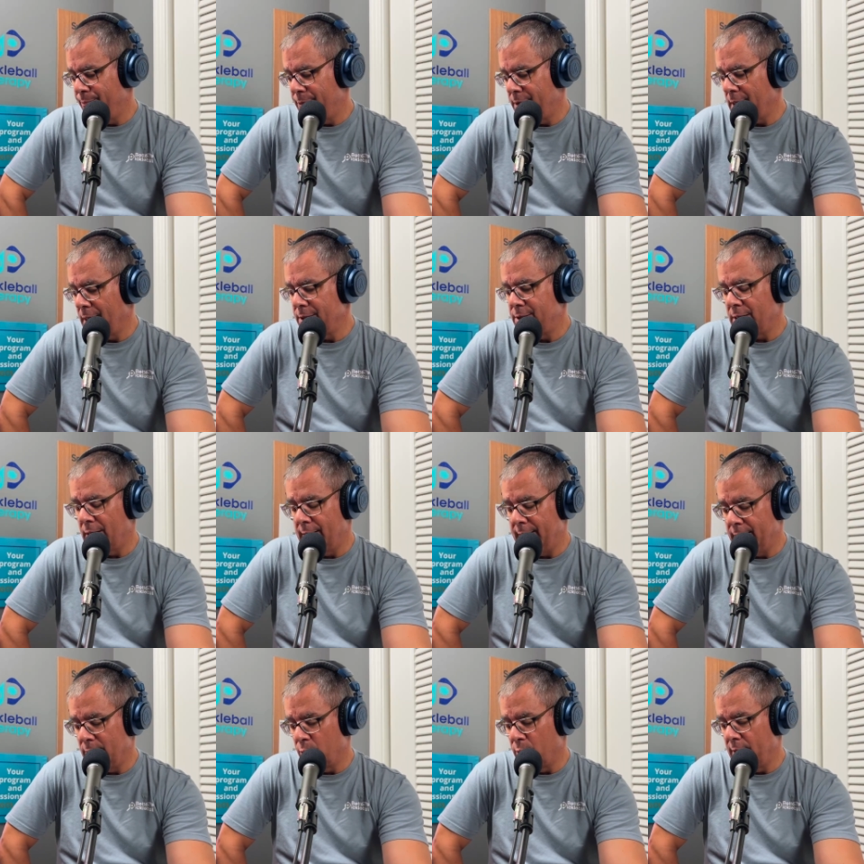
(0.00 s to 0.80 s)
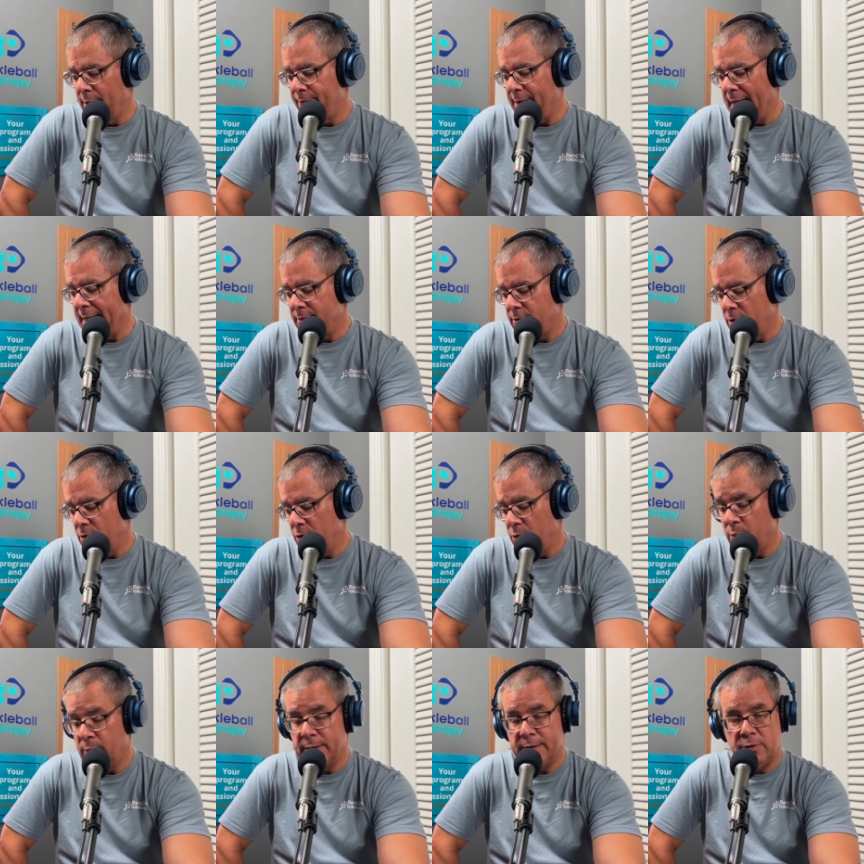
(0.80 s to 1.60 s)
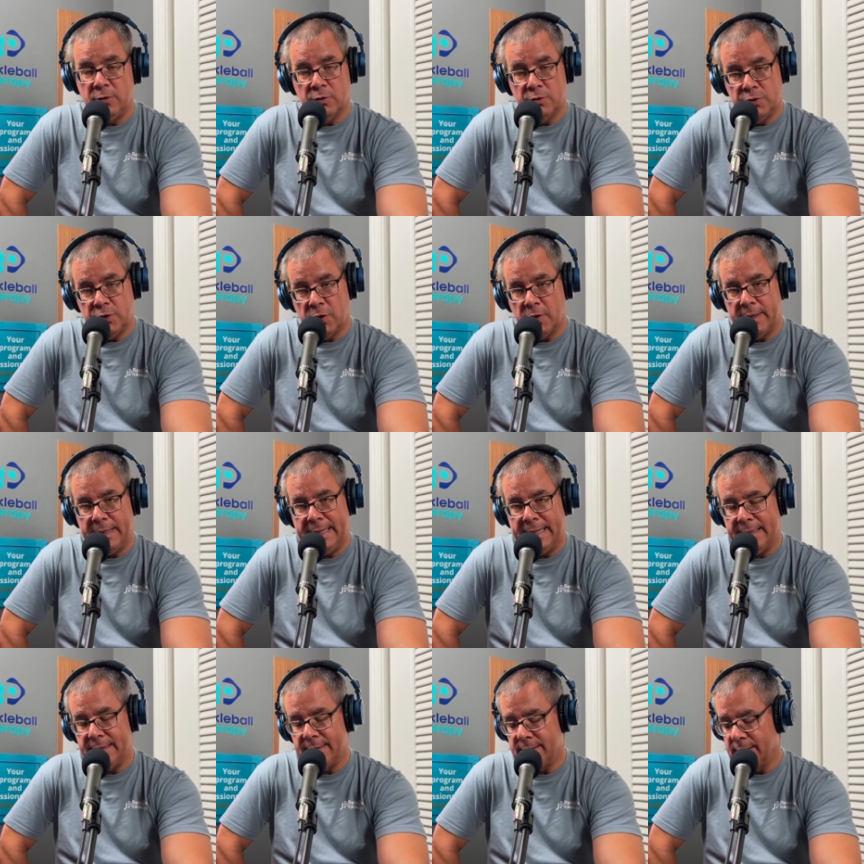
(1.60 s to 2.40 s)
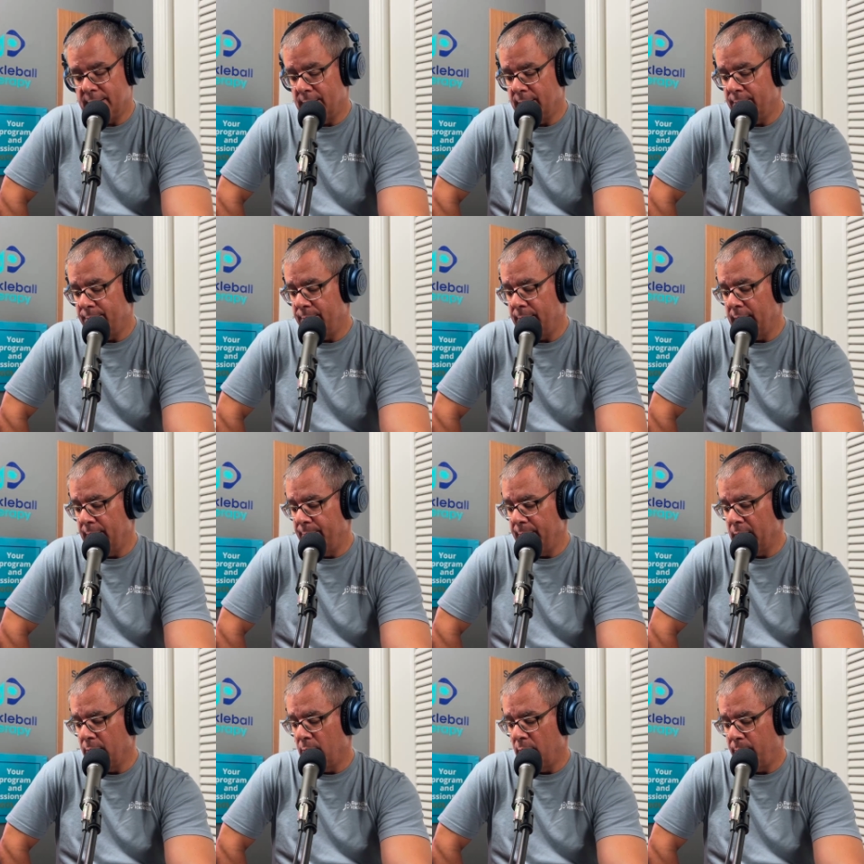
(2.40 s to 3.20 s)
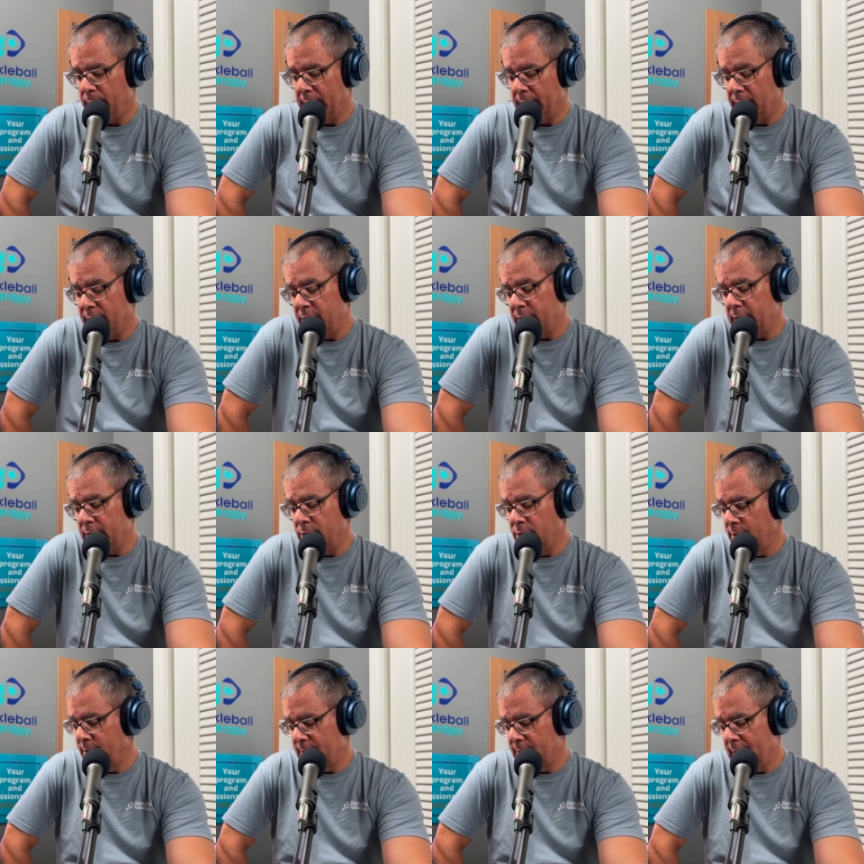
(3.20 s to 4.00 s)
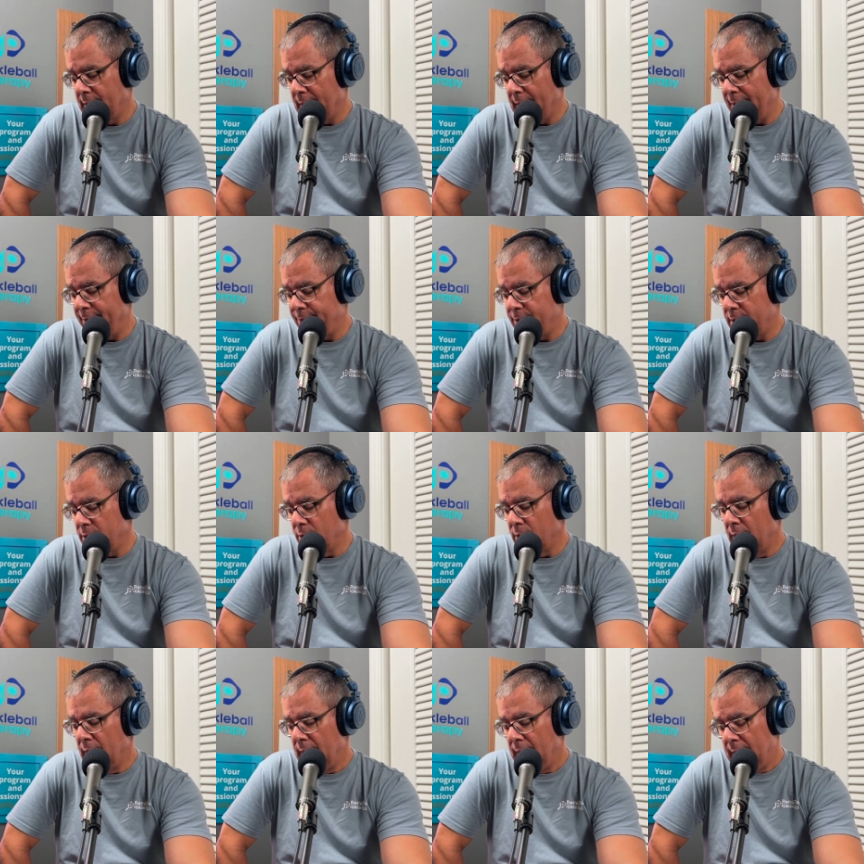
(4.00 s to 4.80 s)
touch on in the riff has to do with your journey as a pickleball player. You can use this in life too.